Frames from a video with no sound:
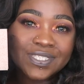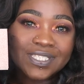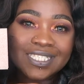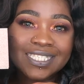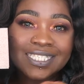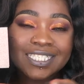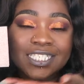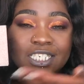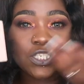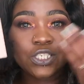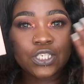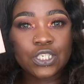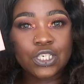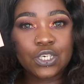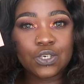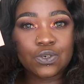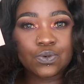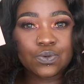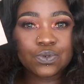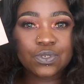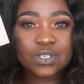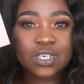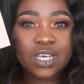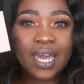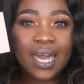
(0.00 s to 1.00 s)
she's
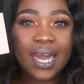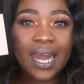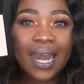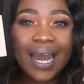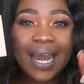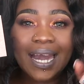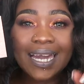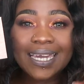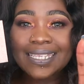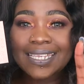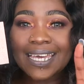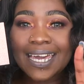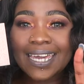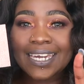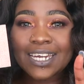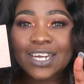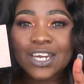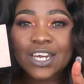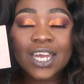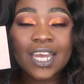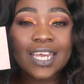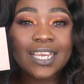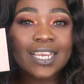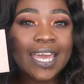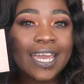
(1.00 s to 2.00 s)
cute. I like
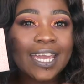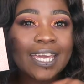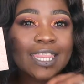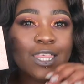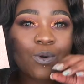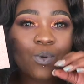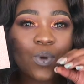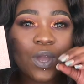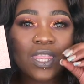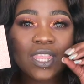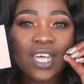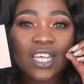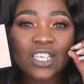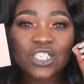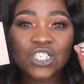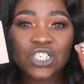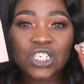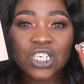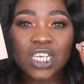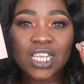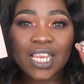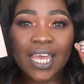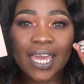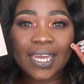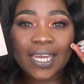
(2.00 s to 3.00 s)
her. I like the way that
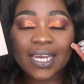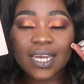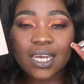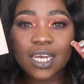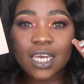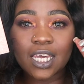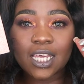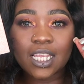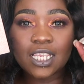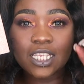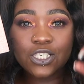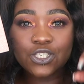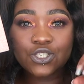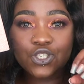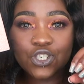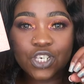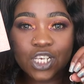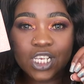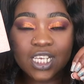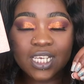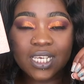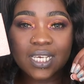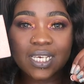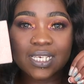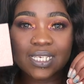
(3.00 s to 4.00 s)
she like
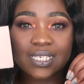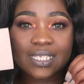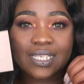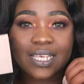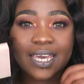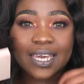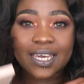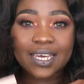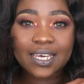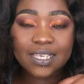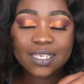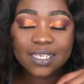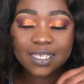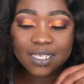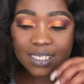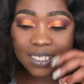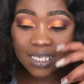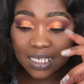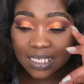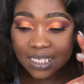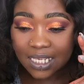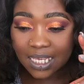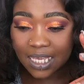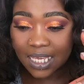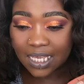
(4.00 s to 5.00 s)
literally is like
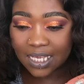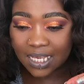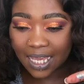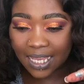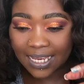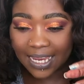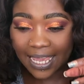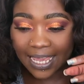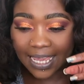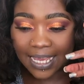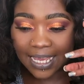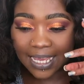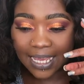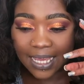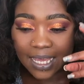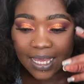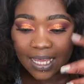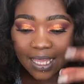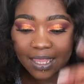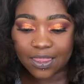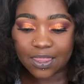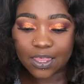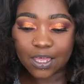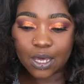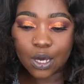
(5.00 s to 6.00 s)
sitting. I like
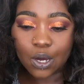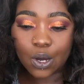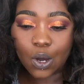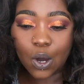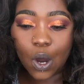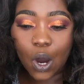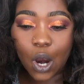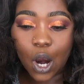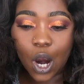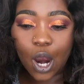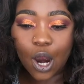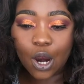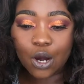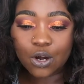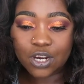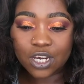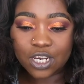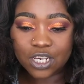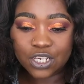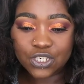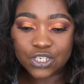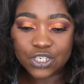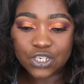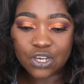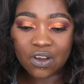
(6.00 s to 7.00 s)
the
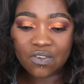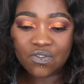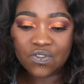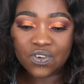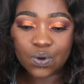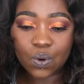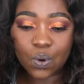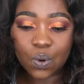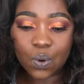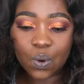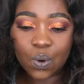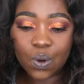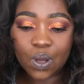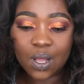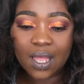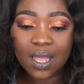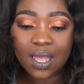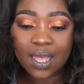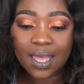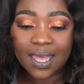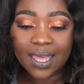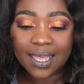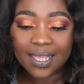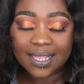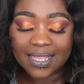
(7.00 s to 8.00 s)
orangey of it all.
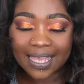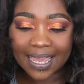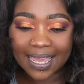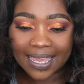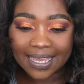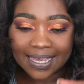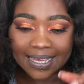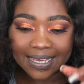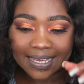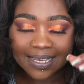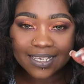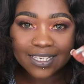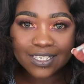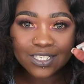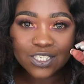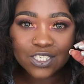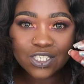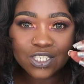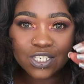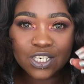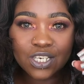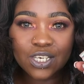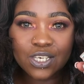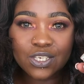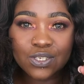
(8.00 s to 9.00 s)
Like,
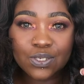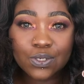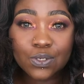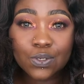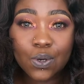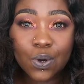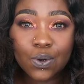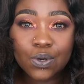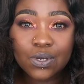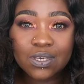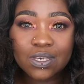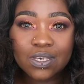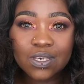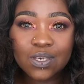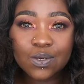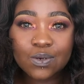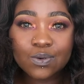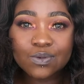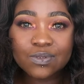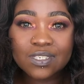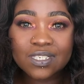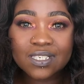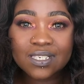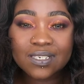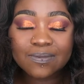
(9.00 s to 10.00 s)
she is so
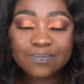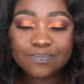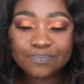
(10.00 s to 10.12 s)
cute.